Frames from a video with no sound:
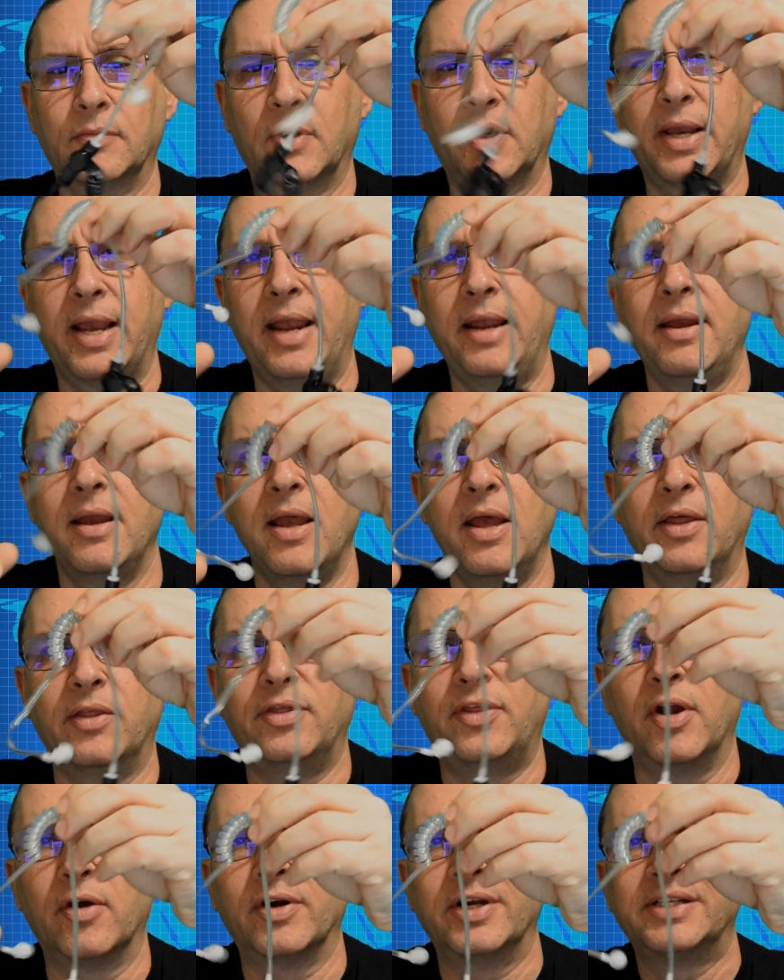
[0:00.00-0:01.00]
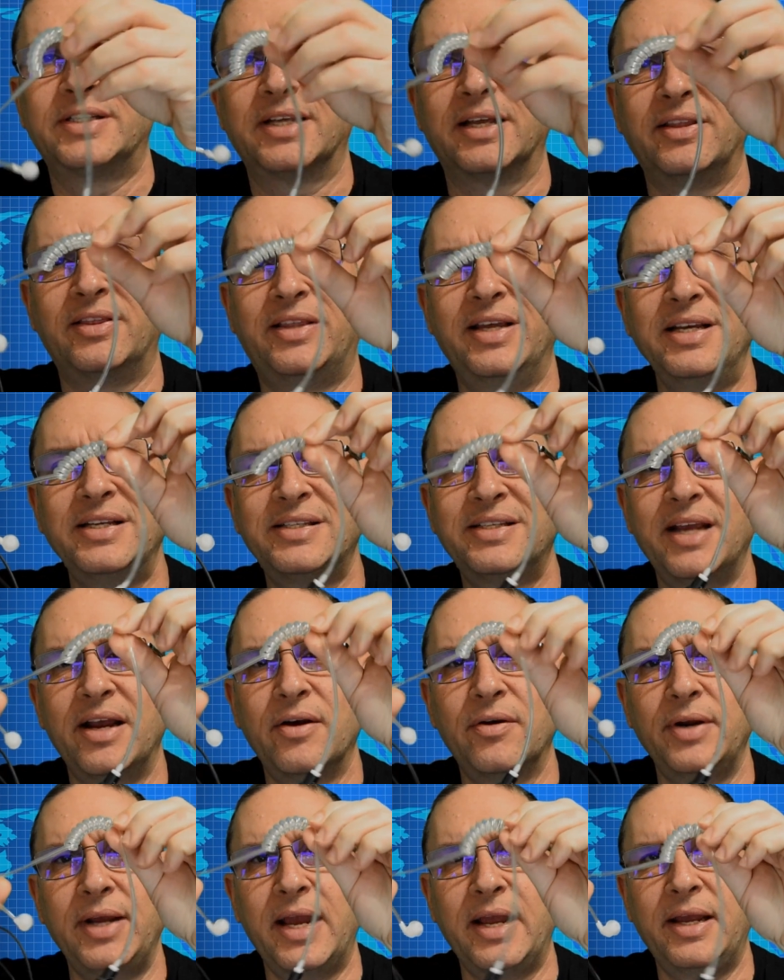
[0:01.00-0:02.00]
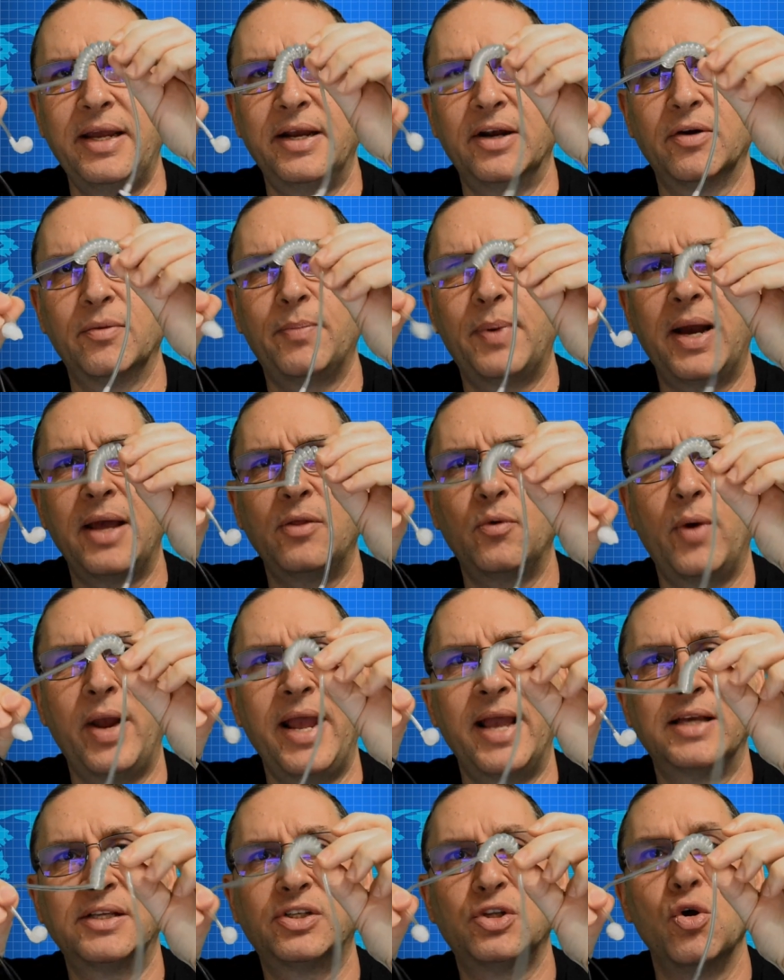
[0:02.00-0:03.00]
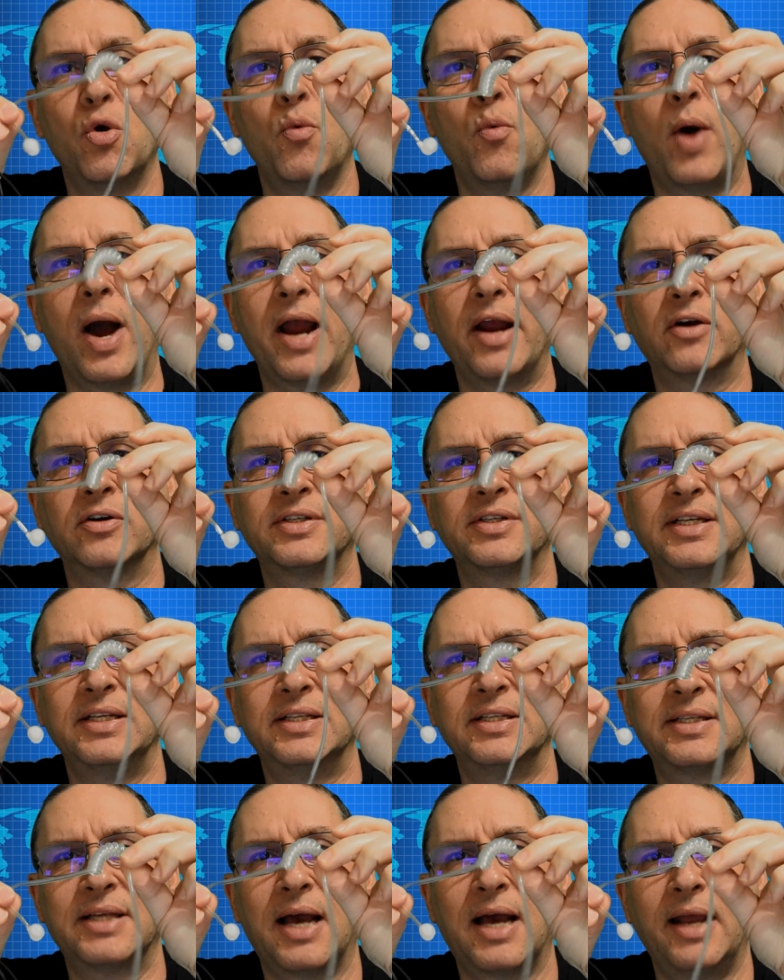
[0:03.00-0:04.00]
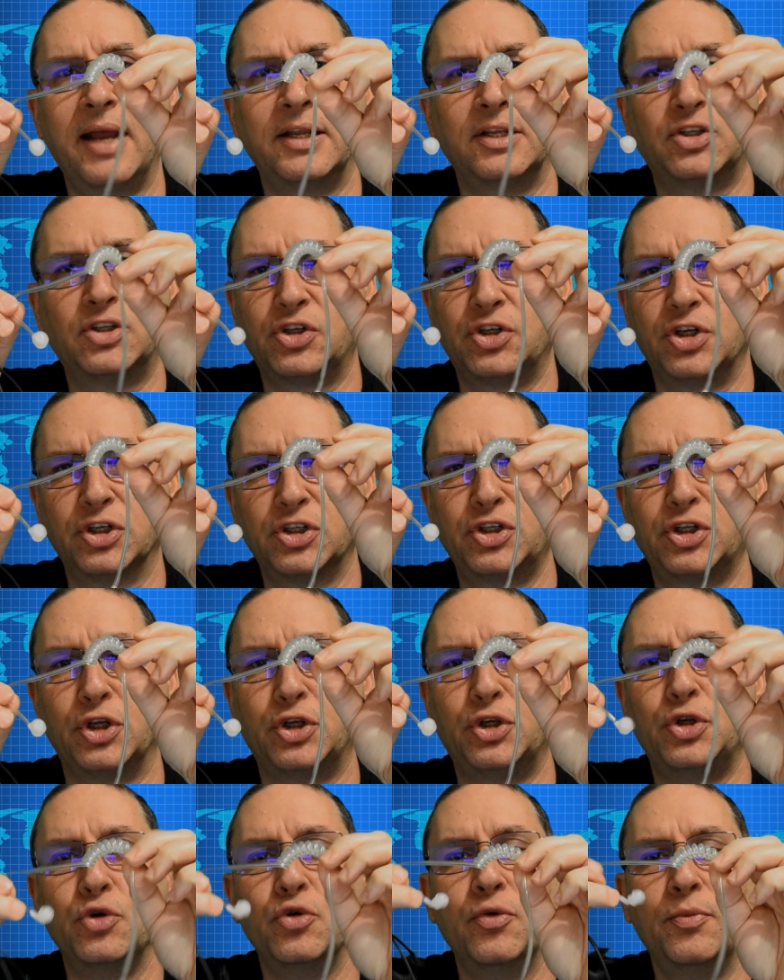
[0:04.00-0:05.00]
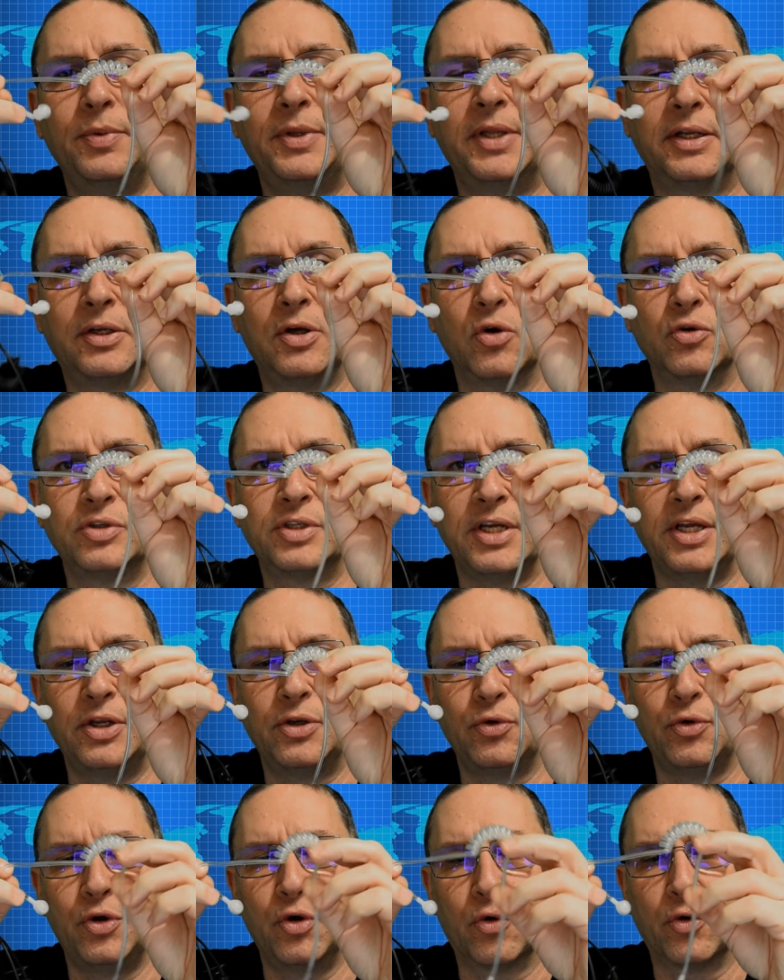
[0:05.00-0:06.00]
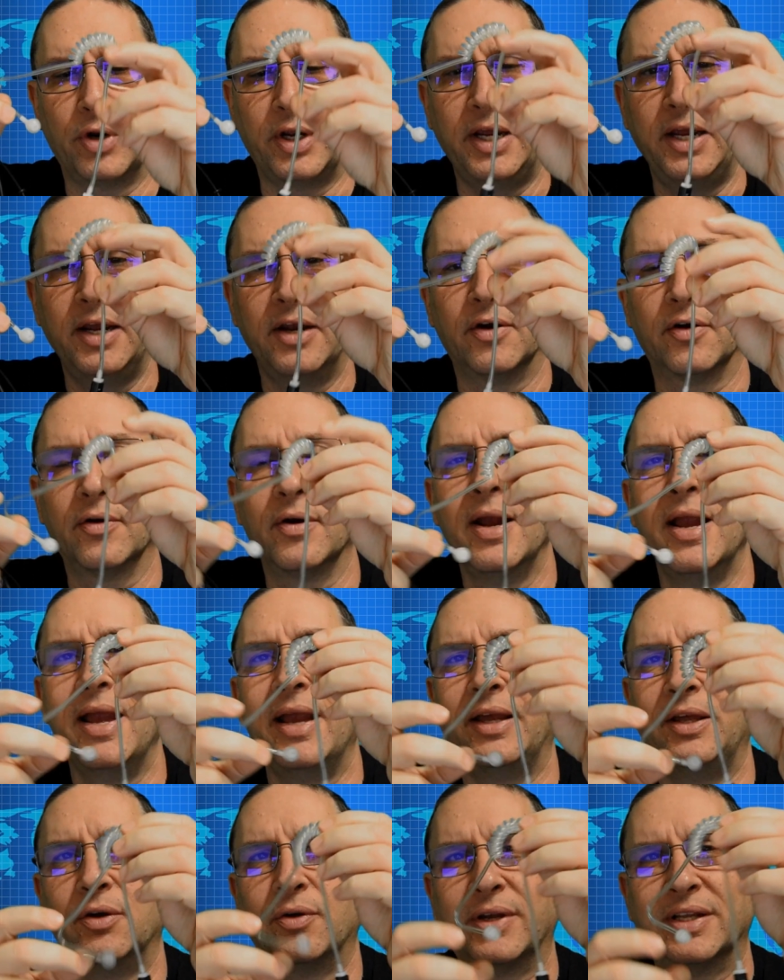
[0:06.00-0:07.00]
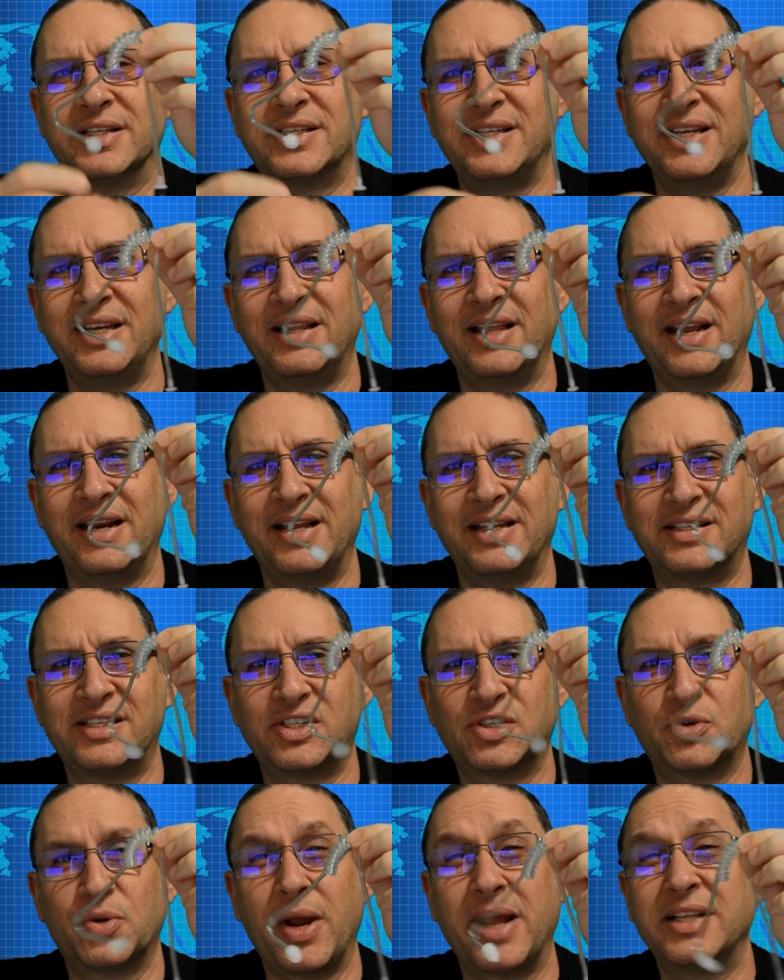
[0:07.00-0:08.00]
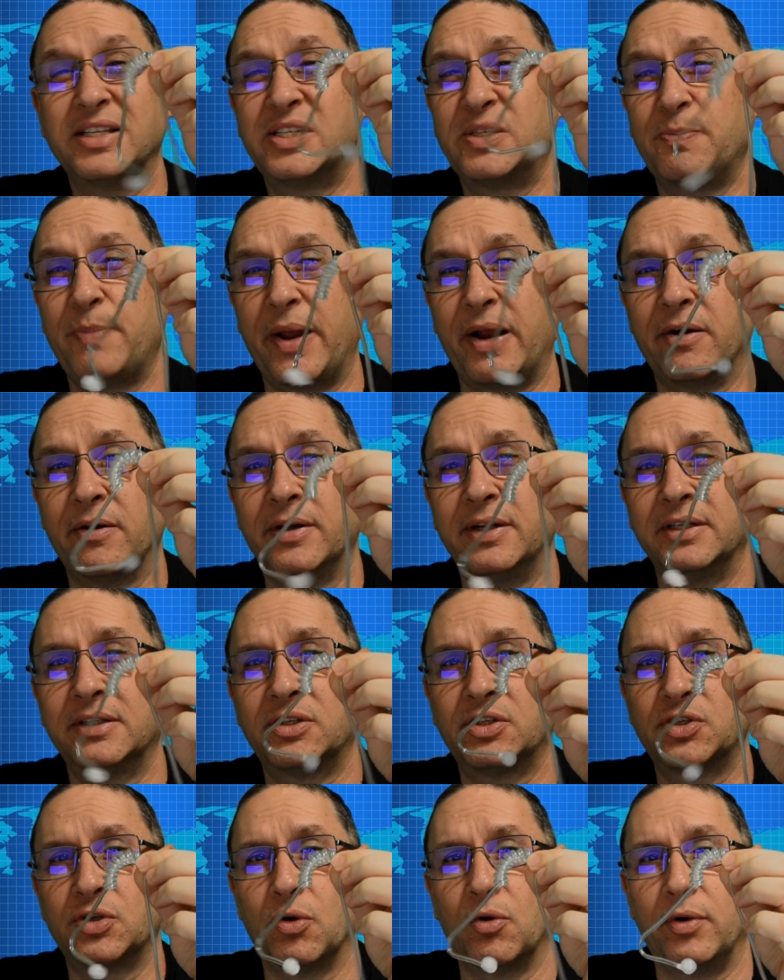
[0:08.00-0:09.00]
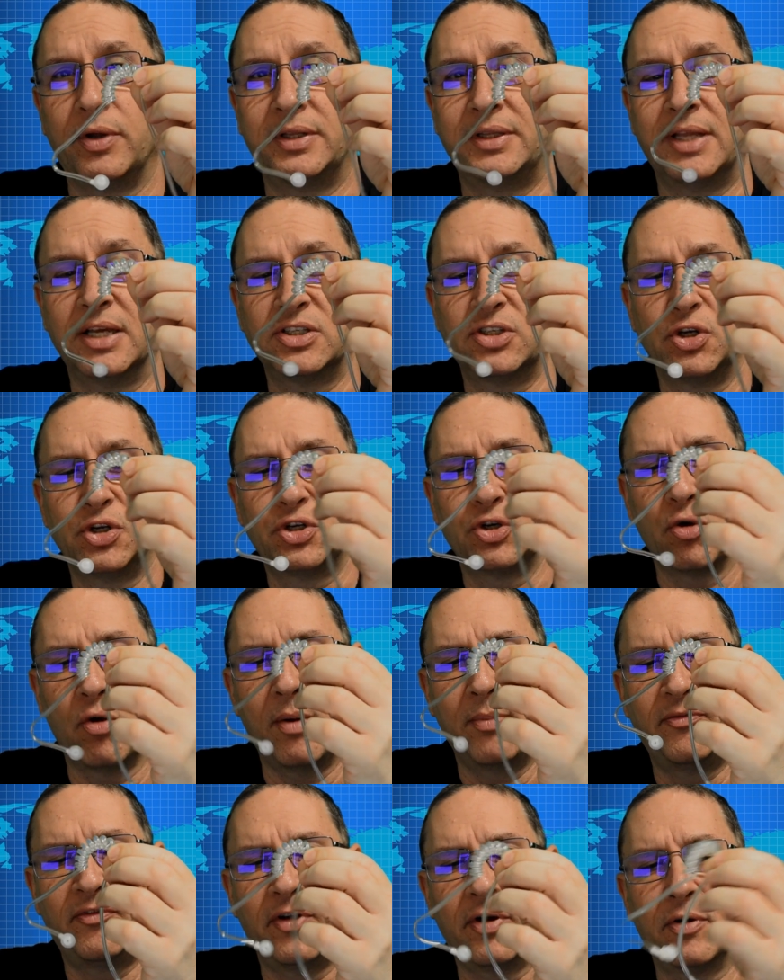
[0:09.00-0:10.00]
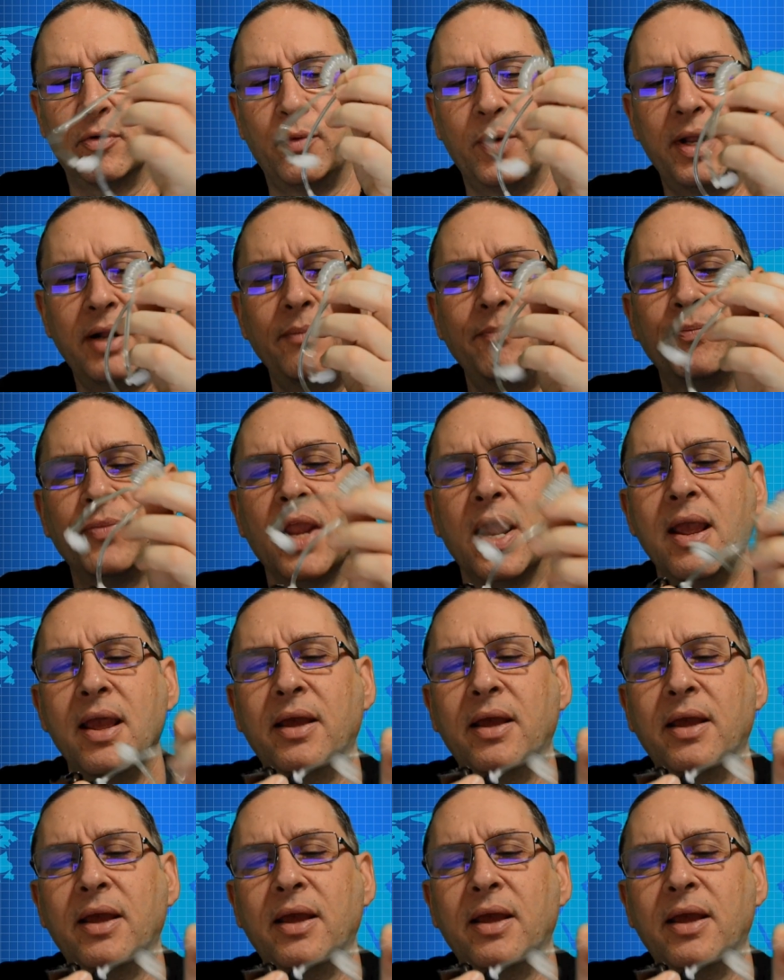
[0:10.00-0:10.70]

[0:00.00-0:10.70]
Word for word: Okay, there is this area here, by the way, has no wires inside. It's just a tube that goes into your ear. You can see that it's transparent, so it doesn't show up very well.